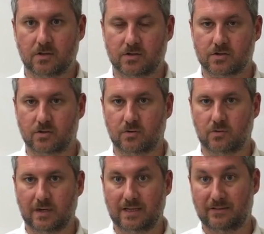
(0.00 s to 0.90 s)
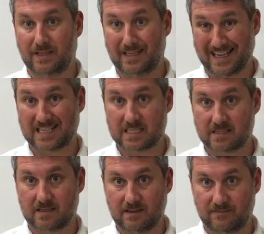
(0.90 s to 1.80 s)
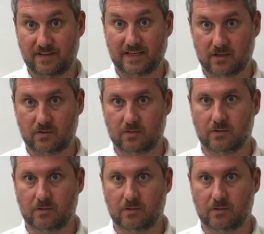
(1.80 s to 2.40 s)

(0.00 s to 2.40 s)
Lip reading: So in the next video,